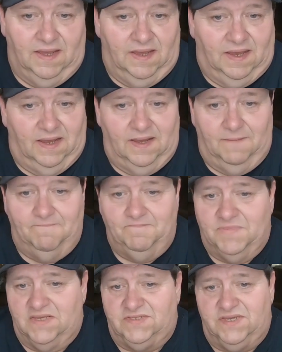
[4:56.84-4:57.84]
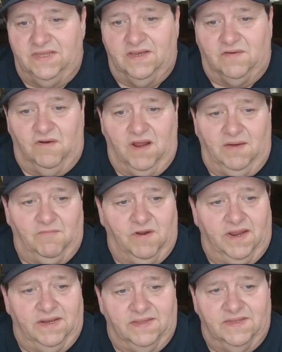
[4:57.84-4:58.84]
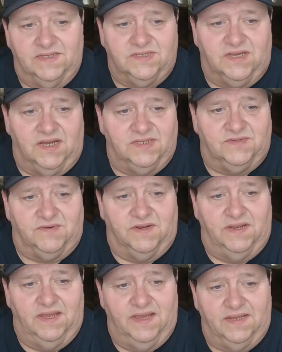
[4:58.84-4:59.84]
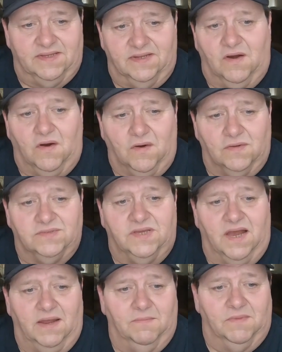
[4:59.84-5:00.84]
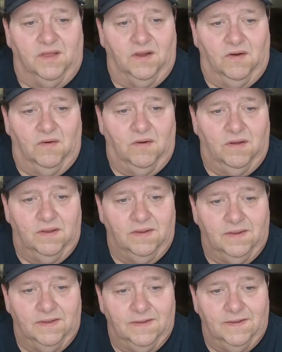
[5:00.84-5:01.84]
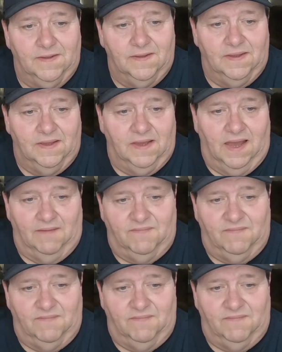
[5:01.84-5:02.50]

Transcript: They say the crime rate in this country hit an all-time low of